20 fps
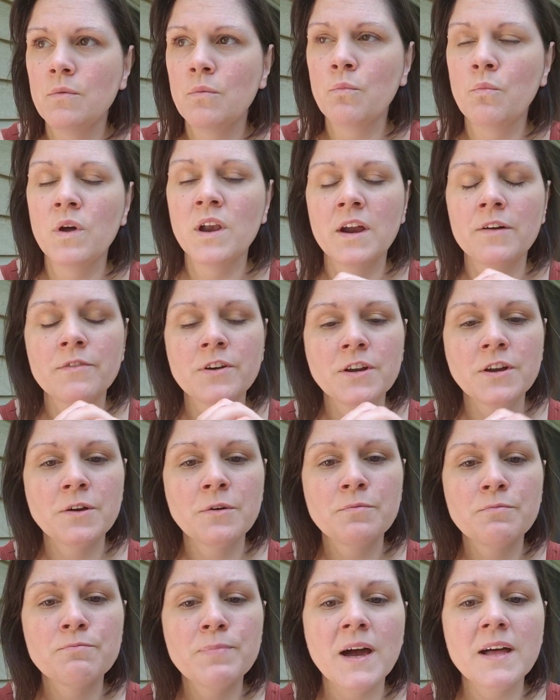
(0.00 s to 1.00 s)
whenever you're
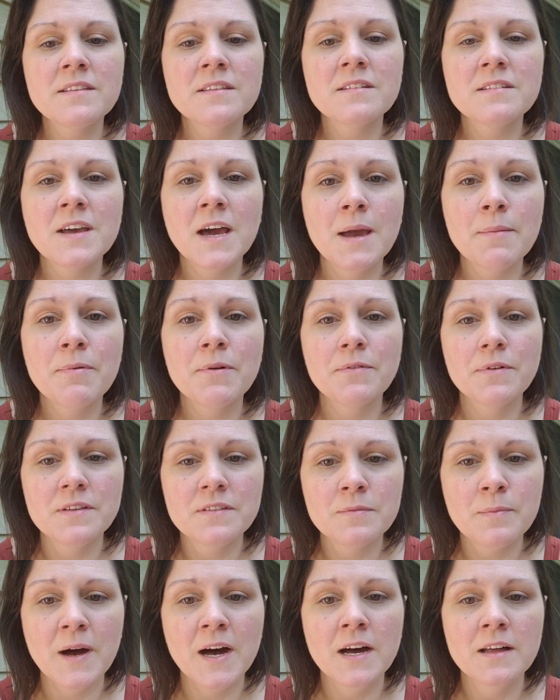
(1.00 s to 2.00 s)
about to type a
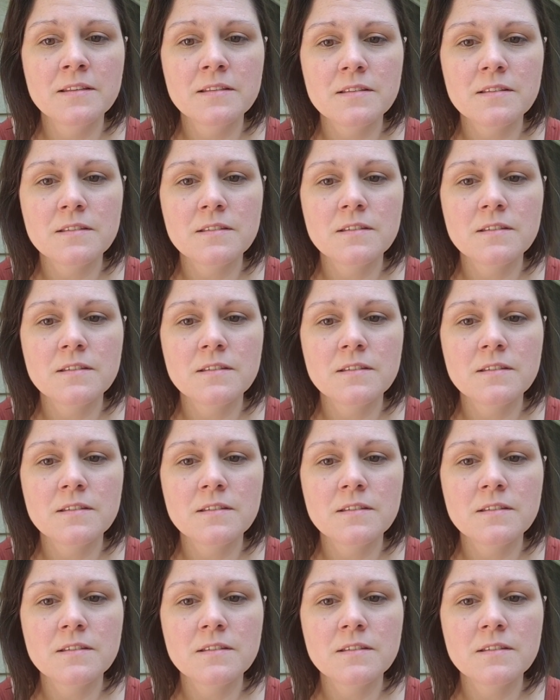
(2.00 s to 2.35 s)
response